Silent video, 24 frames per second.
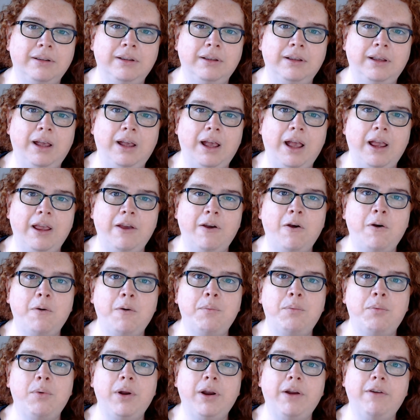I hope
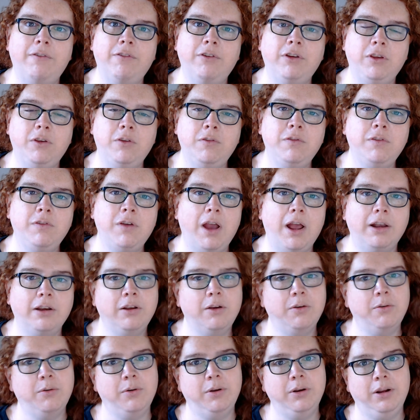whatever you've got
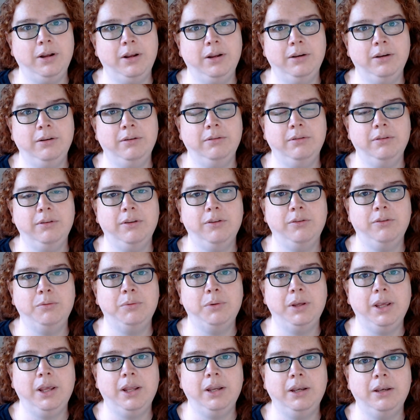going on this
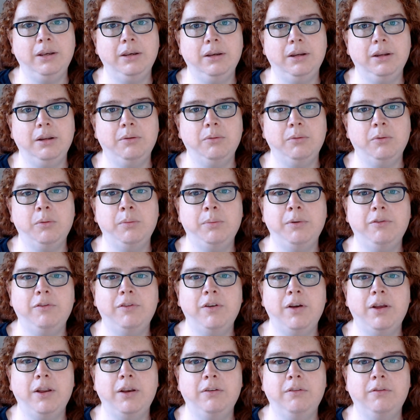weekend will be
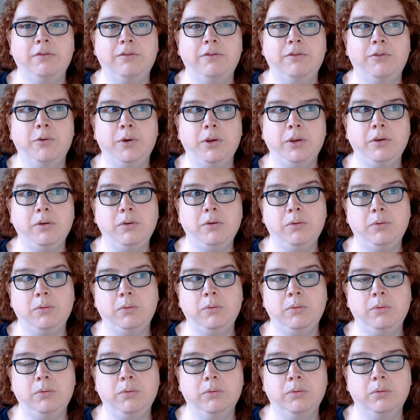fun for you.
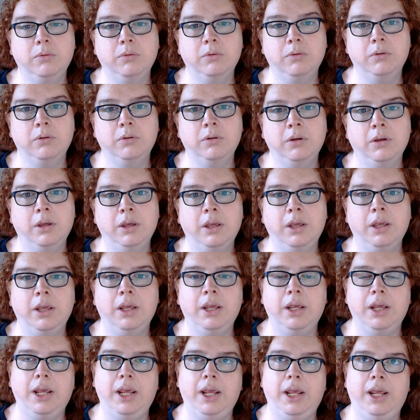
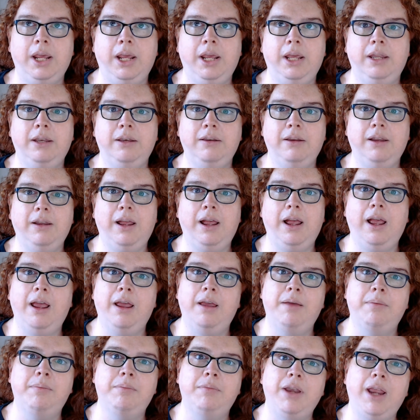And
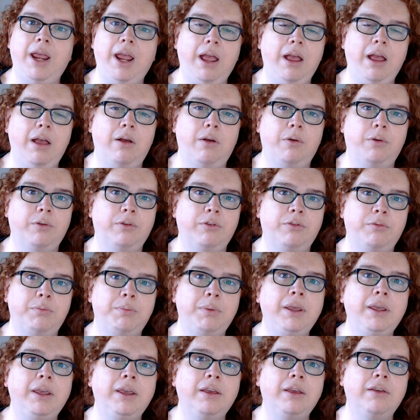I'm now
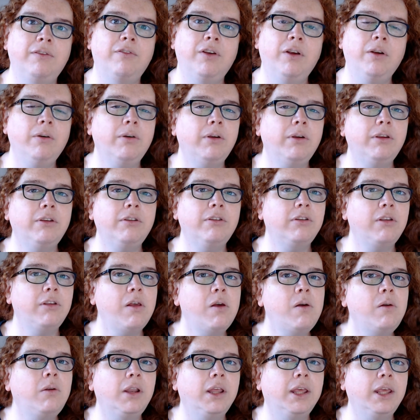speaking very
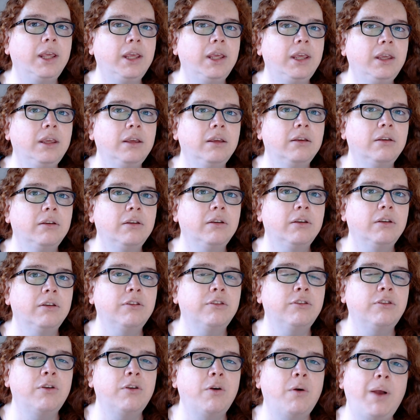slowly
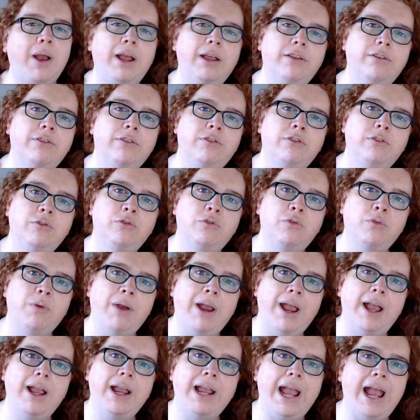so as to
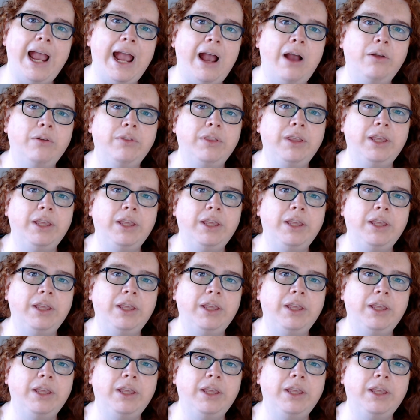drag out the